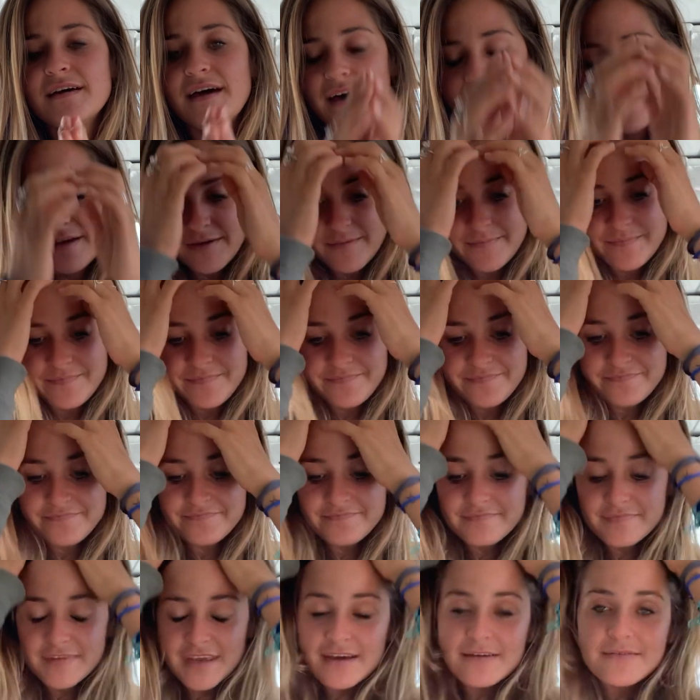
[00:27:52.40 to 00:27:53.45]

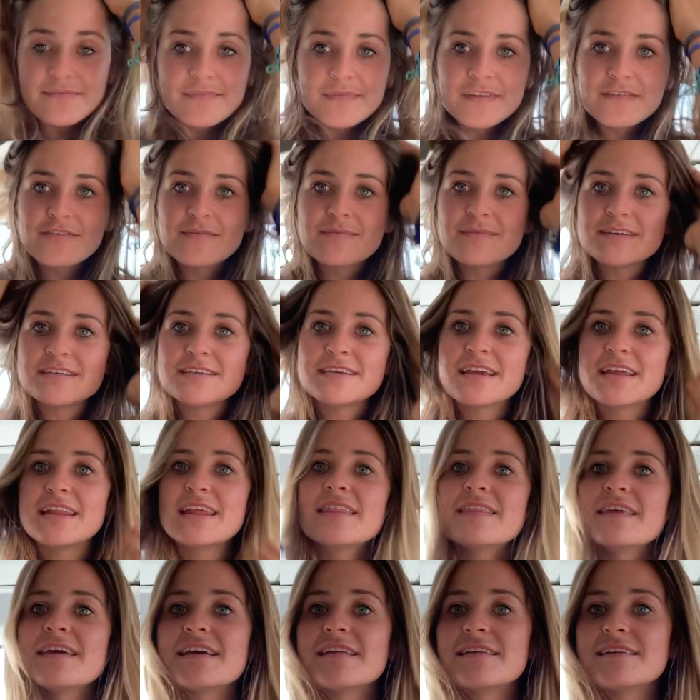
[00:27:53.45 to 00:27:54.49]
Yeah, if I'm missing
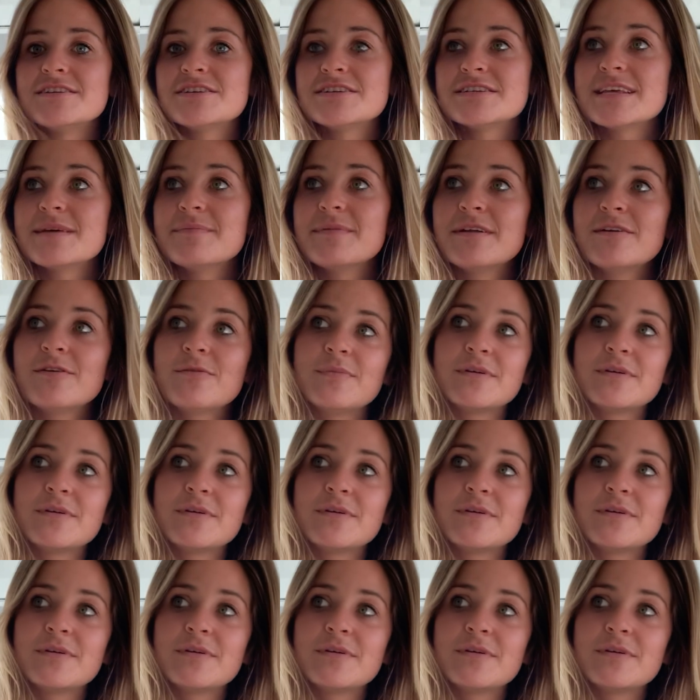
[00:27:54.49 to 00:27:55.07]
anything, then just let me know.